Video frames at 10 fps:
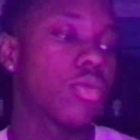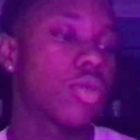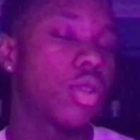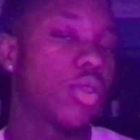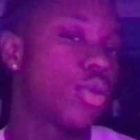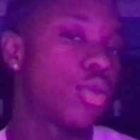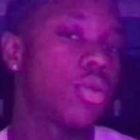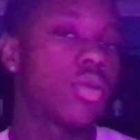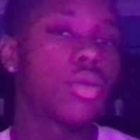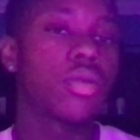a little
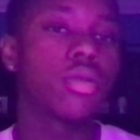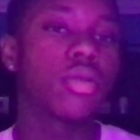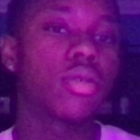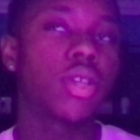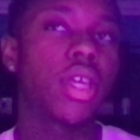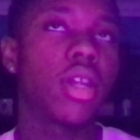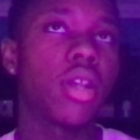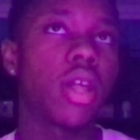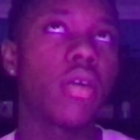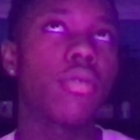key to
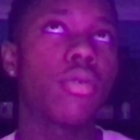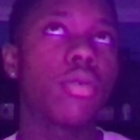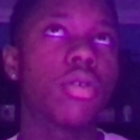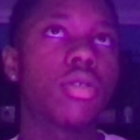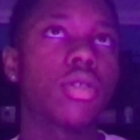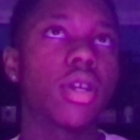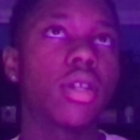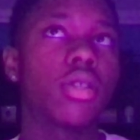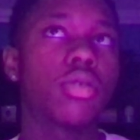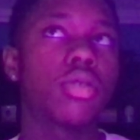life for real is like
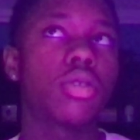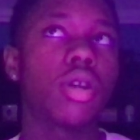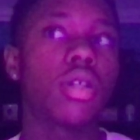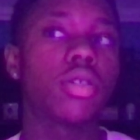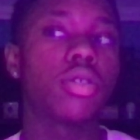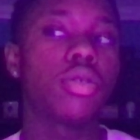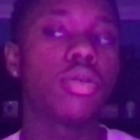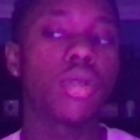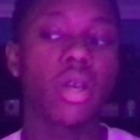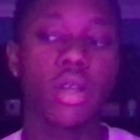those thoughts you
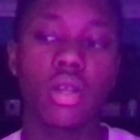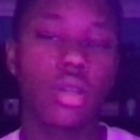like